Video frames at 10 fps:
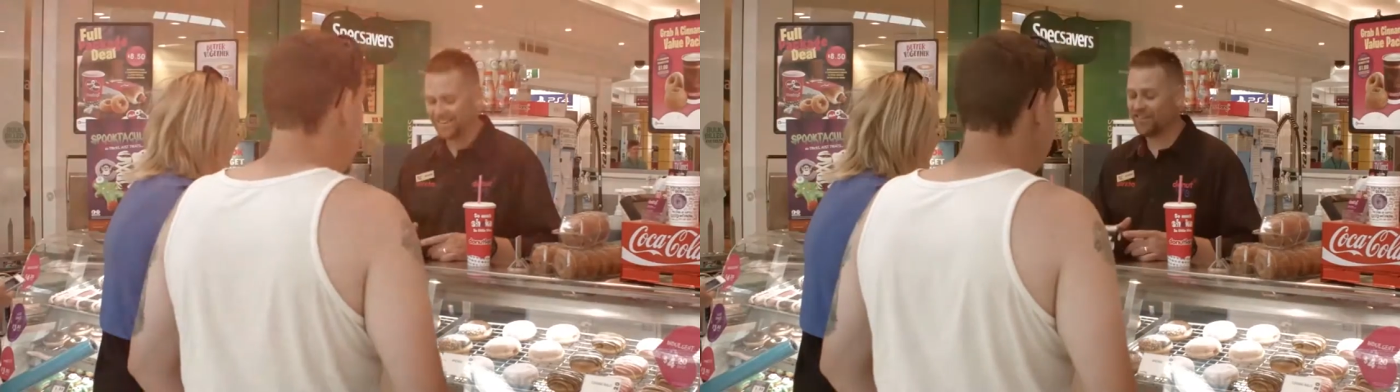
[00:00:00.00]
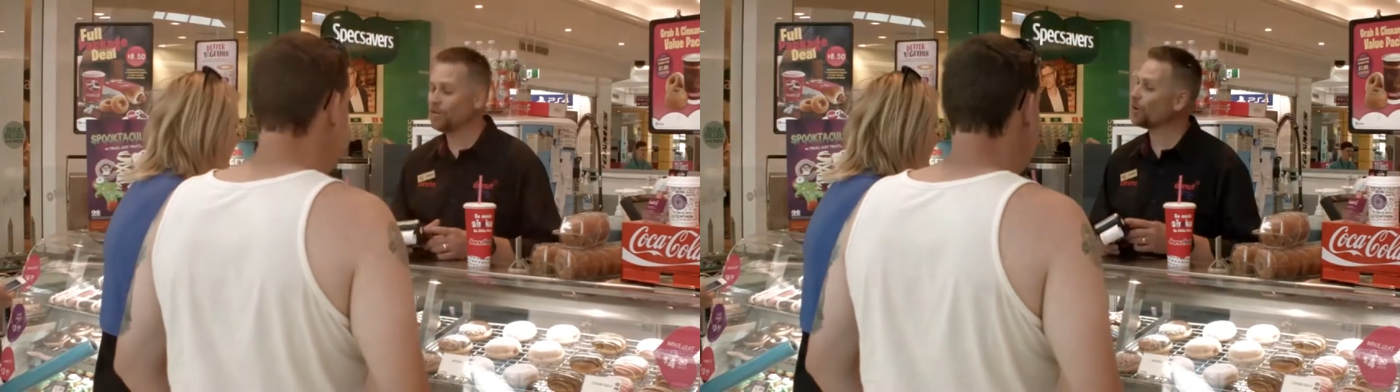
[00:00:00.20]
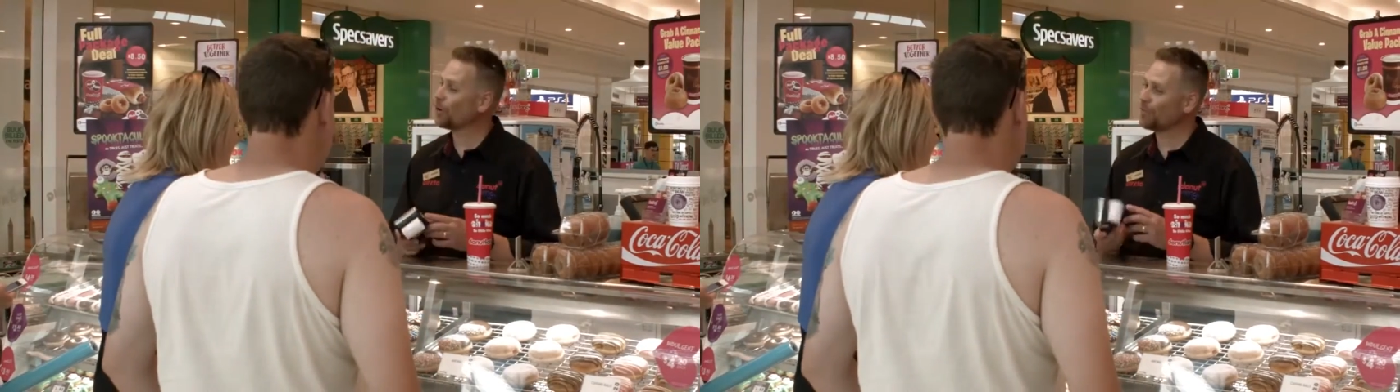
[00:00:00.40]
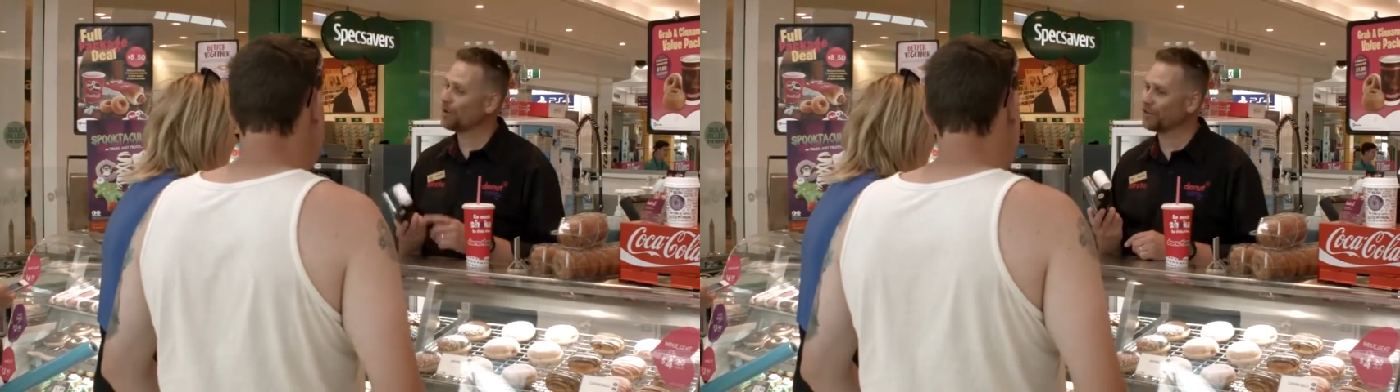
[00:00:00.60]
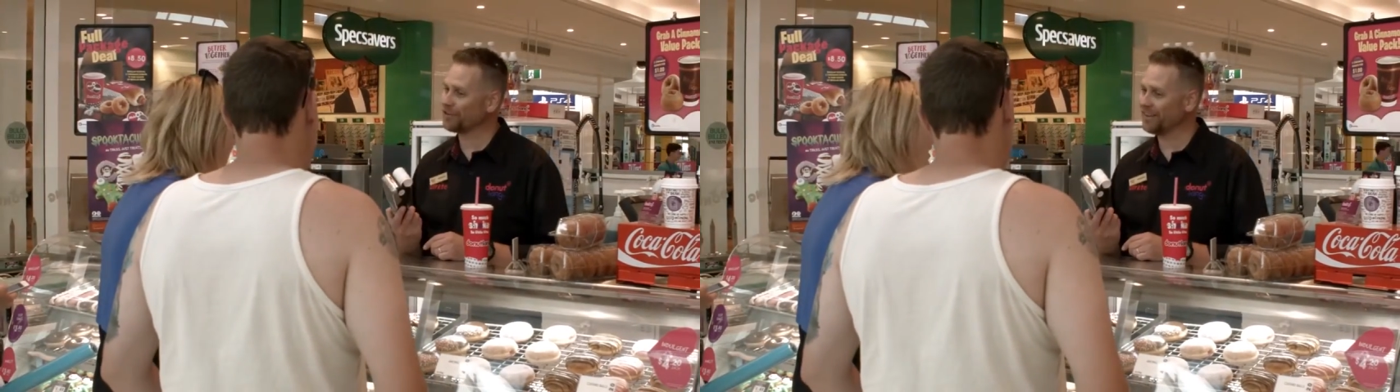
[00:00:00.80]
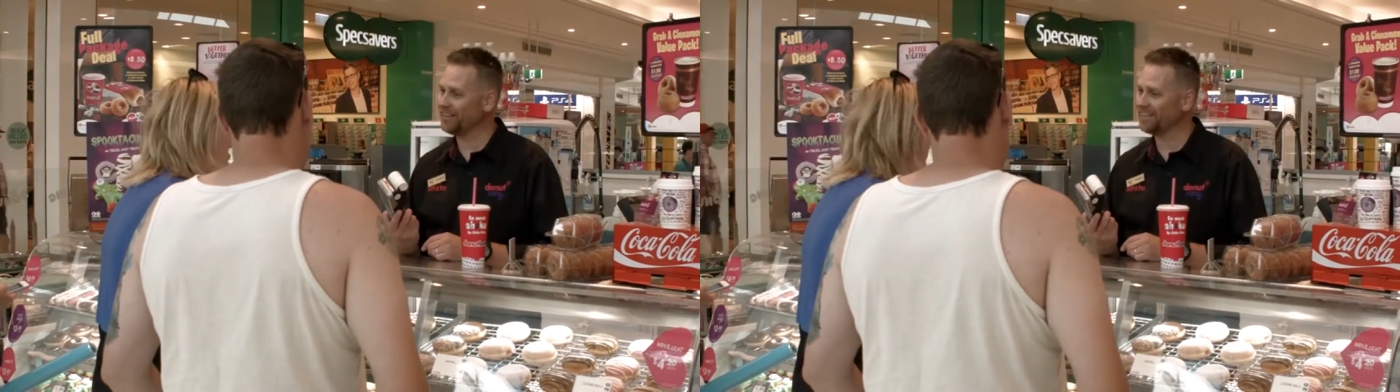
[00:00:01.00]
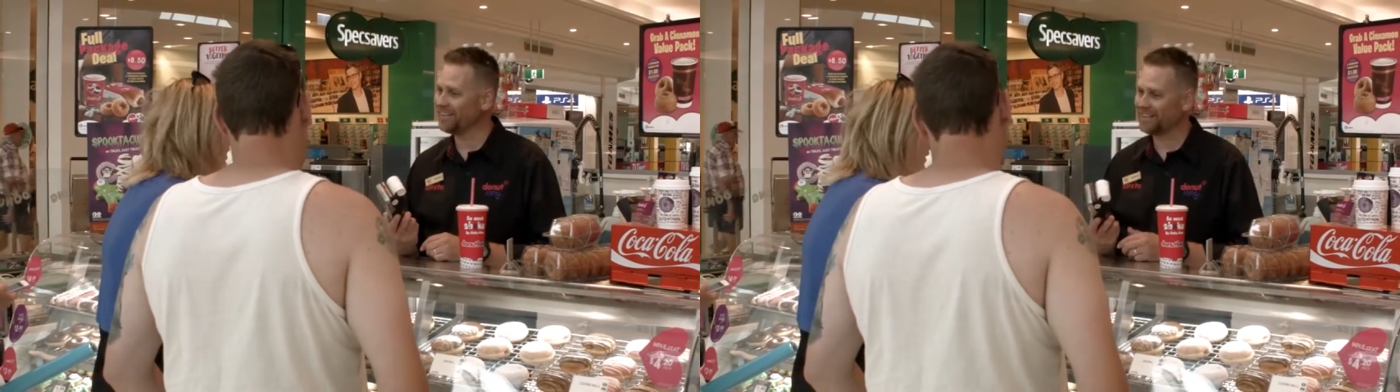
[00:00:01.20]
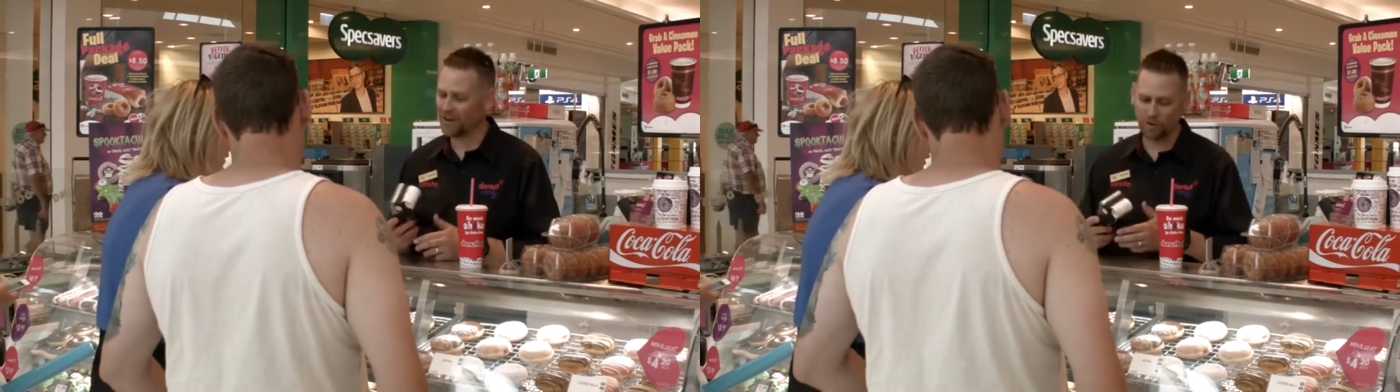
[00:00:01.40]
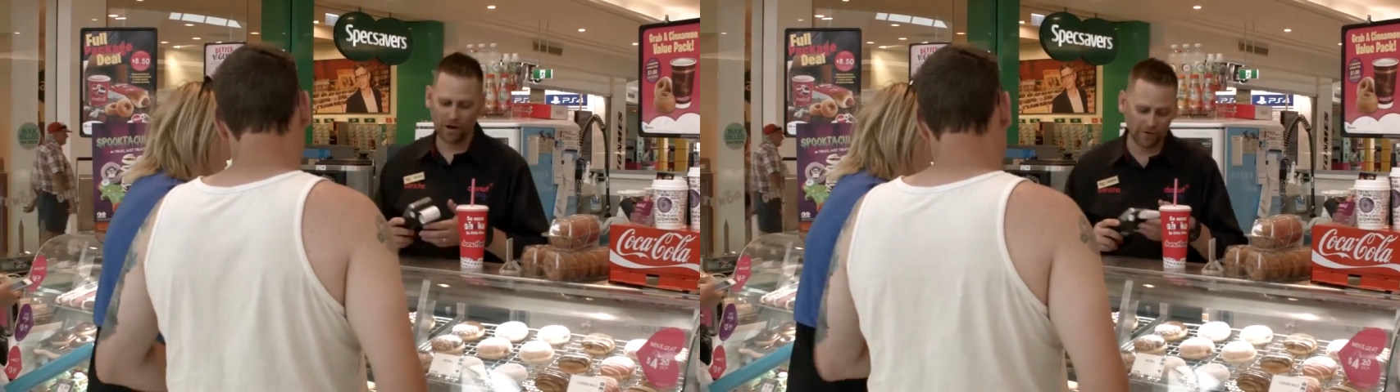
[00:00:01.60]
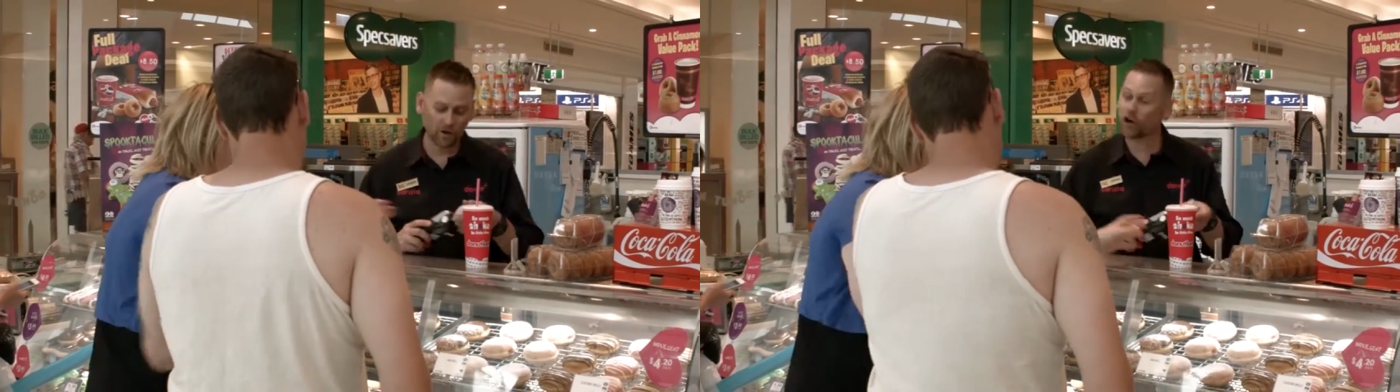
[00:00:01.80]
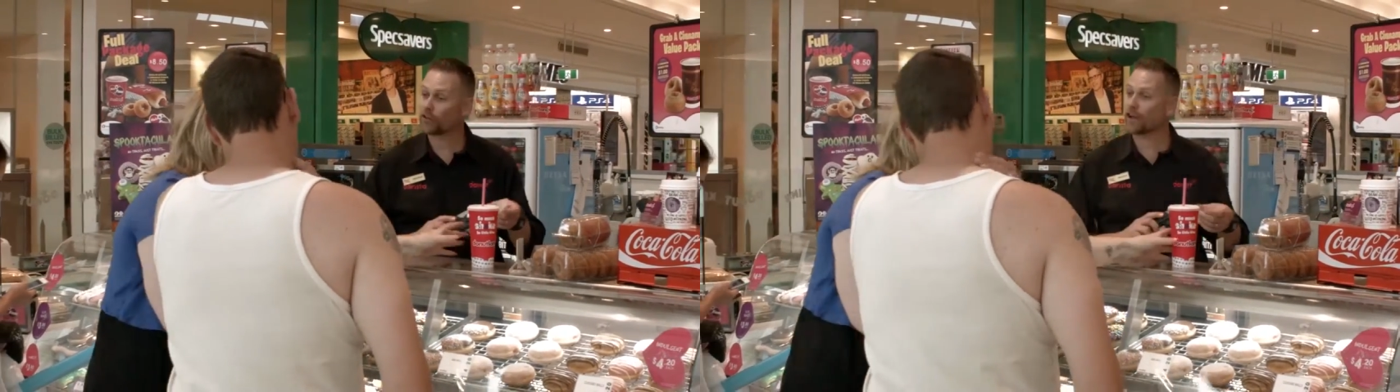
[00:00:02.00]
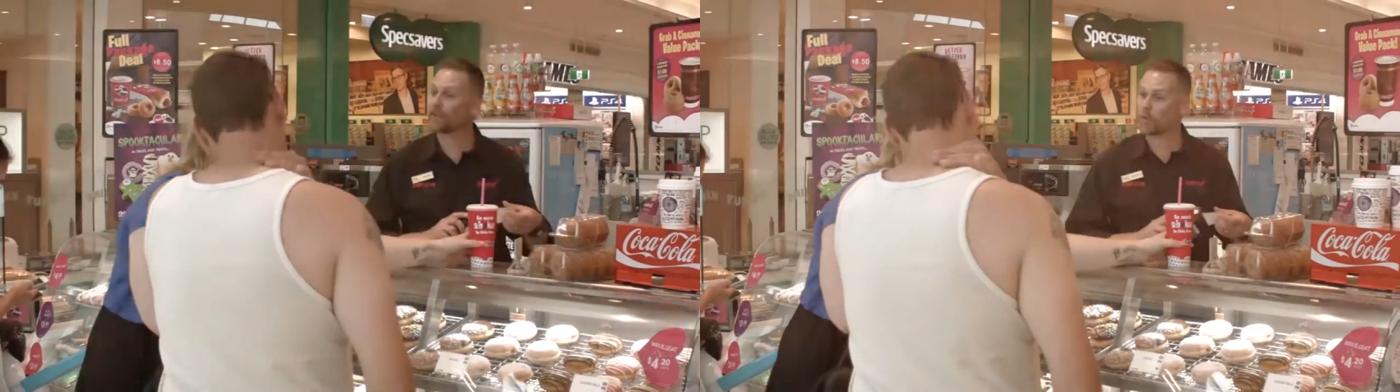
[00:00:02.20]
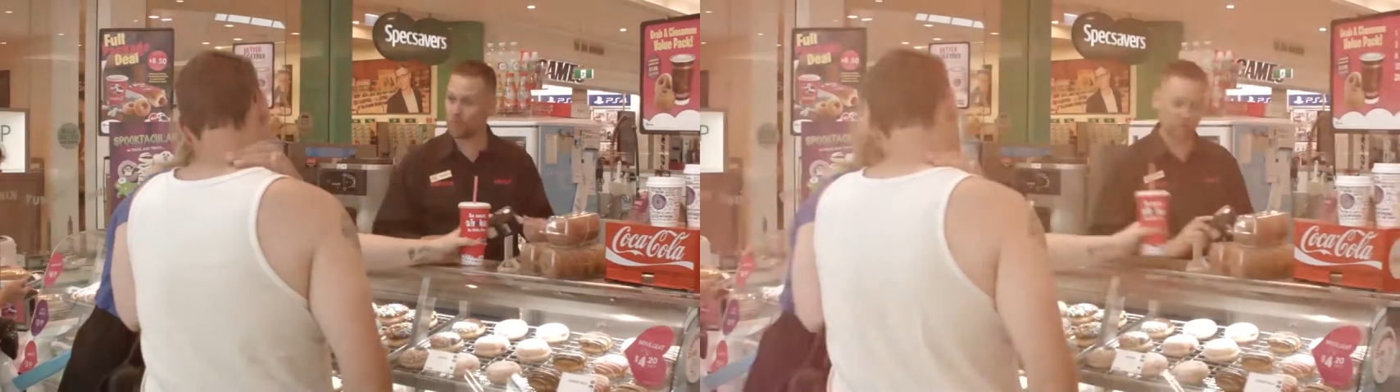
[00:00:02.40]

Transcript: It's important because they go then